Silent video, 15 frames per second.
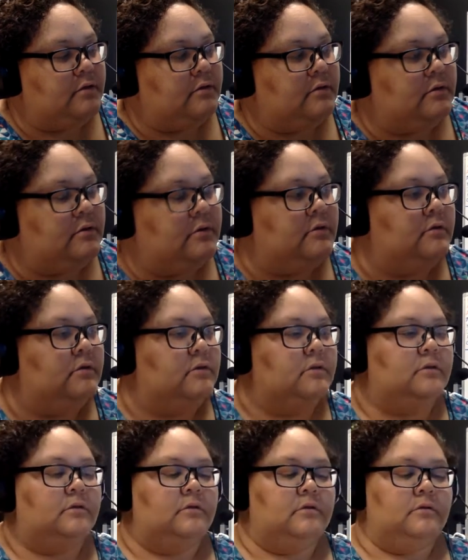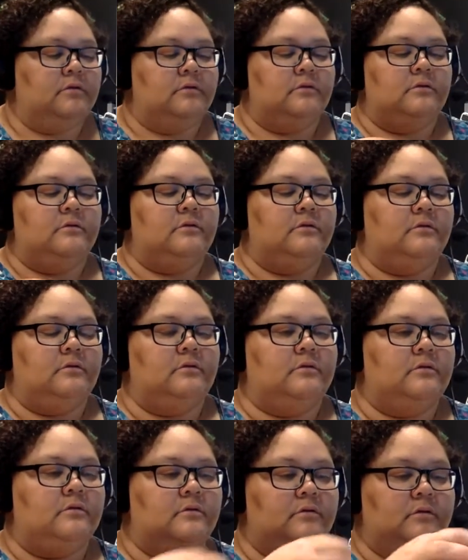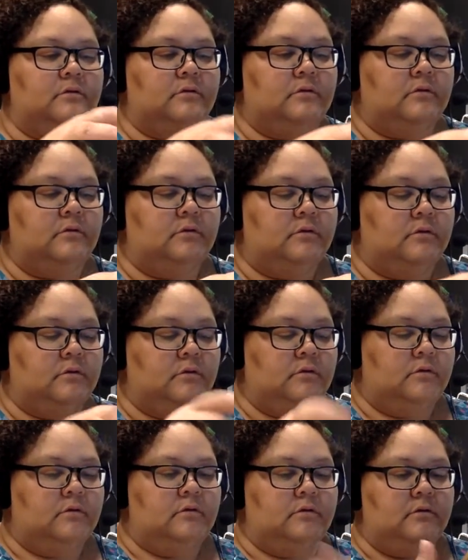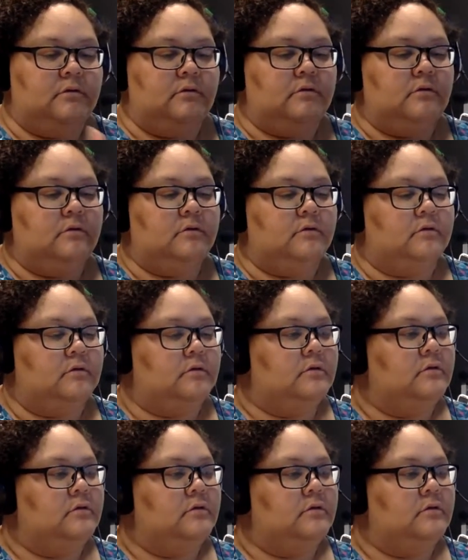Nobody speaks.